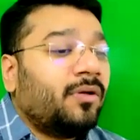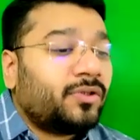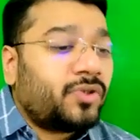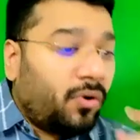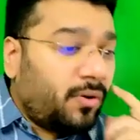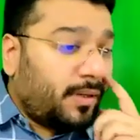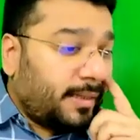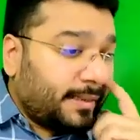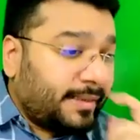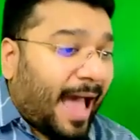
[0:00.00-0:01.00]

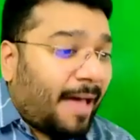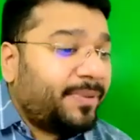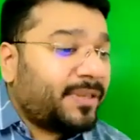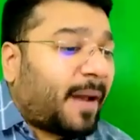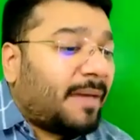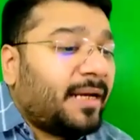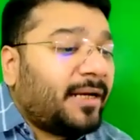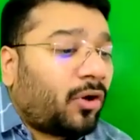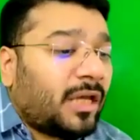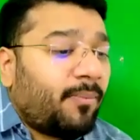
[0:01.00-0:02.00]
So GAAP is primarily
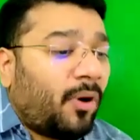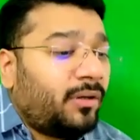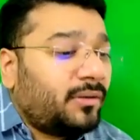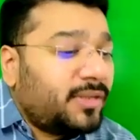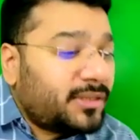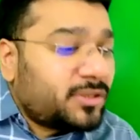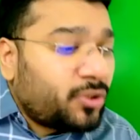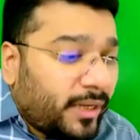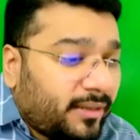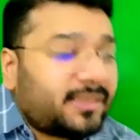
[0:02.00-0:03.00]
talking about this
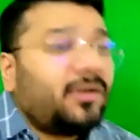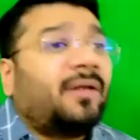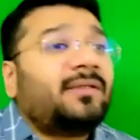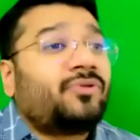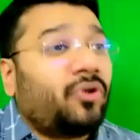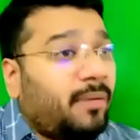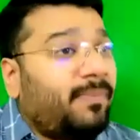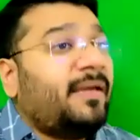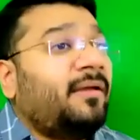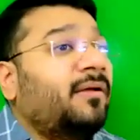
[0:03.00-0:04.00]
going concern concept should not
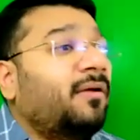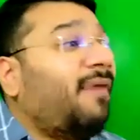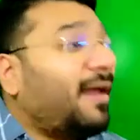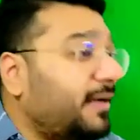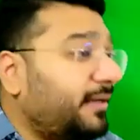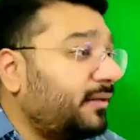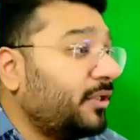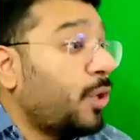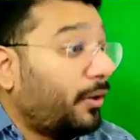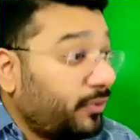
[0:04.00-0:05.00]
be violated.
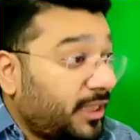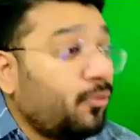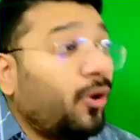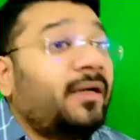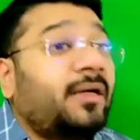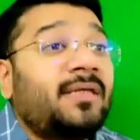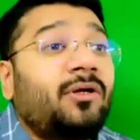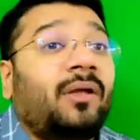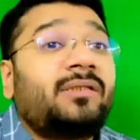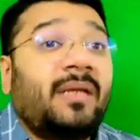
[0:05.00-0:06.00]
You have to keep going
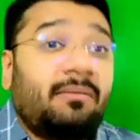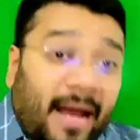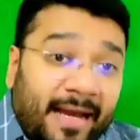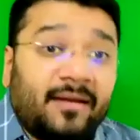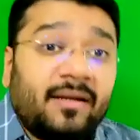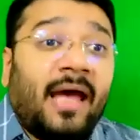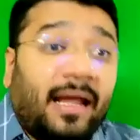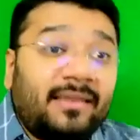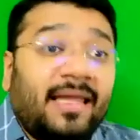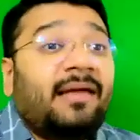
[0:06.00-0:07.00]
concern concept in mind
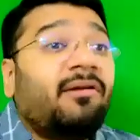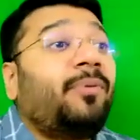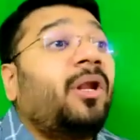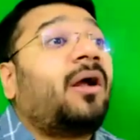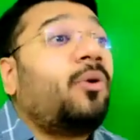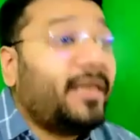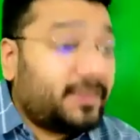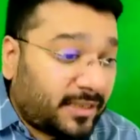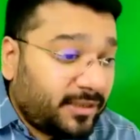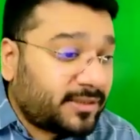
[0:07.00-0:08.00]
and then develop your accounting
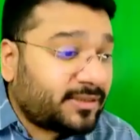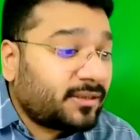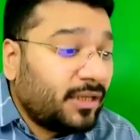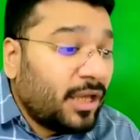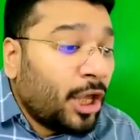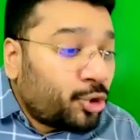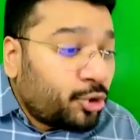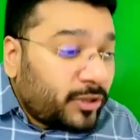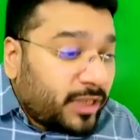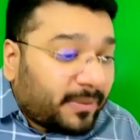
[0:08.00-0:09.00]
standards.
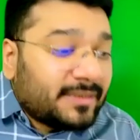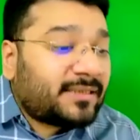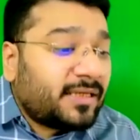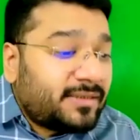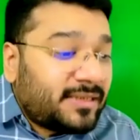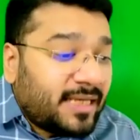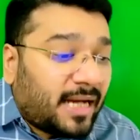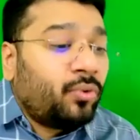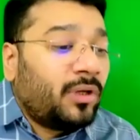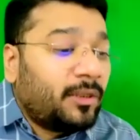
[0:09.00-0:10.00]
Should keep consistency,
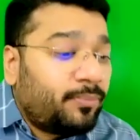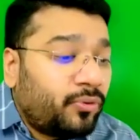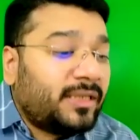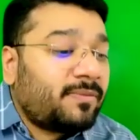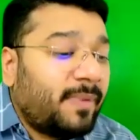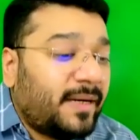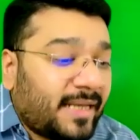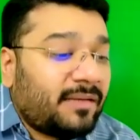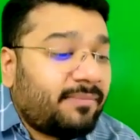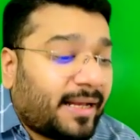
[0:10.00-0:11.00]
accrual, prudence,
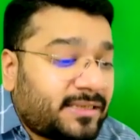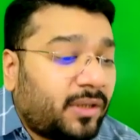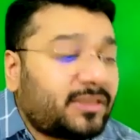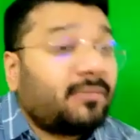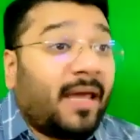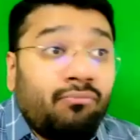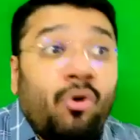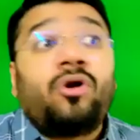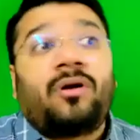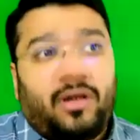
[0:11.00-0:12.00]
materiality, matching concept, and
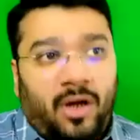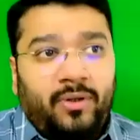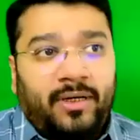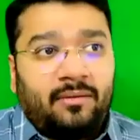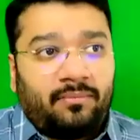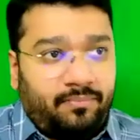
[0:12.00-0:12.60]
more accounting